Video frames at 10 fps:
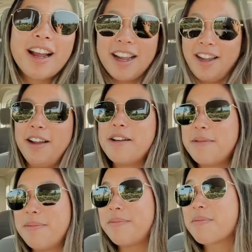
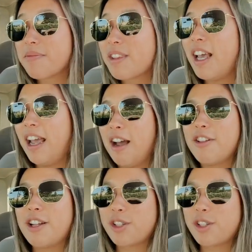Um, I have a lot of